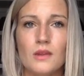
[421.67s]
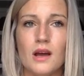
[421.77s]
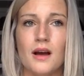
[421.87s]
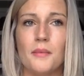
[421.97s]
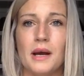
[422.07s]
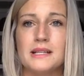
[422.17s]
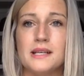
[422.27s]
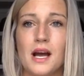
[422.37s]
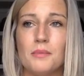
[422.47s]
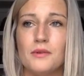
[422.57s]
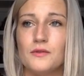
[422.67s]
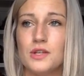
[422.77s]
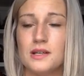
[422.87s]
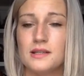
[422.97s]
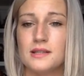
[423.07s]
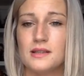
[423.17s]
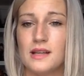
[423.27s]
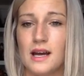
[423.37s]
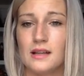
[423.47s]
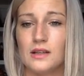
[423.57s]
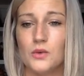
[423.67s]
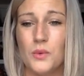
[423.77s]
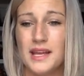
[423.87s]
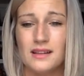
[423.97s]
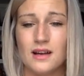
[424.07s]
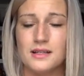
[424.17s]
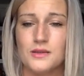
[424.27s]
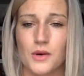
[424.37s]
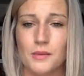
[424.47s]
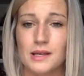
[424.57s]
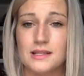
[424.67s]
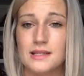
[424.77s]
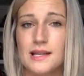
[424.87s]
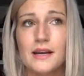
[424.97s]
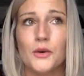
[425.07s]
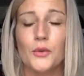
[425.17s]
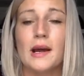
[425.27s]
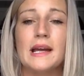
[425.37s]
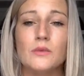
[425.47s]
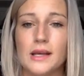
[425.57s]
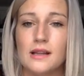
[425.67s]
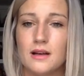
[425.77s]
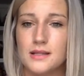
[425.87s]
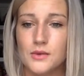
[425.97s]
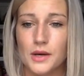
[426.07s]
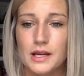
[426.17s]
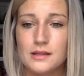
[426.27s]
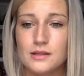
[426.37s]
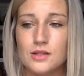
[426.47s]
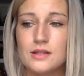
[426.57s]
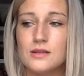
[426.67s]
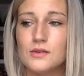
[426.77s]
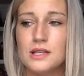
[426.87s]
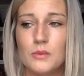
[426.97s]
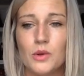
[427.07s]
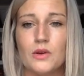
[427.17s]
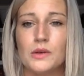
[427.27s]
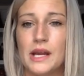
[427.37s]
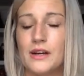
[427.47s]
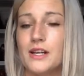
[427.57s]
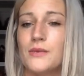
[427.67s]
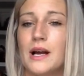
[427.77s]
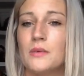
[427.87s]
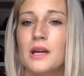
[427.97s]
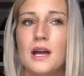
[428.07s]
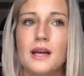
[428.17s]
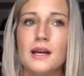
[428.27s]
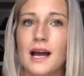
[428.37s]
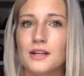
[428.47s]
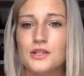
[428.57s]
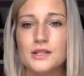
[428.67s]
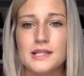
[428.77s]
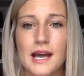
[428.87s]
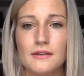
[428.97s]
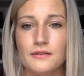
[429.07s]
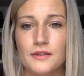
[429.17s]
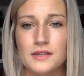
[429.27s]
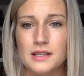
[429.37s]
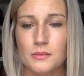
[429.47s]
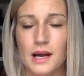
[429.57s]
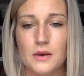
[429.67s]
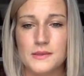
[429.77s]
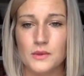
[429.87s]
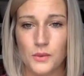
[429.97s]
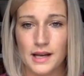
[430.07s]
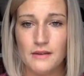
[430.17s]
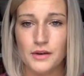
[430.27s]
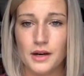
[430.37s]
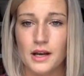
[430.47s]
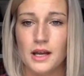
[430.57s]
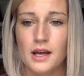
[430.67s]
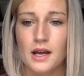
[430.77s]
On top of just that little weight loss story, because it's not a grand weight loss story, it's just your typical carrying around extra 10, 15 pounds or whatever.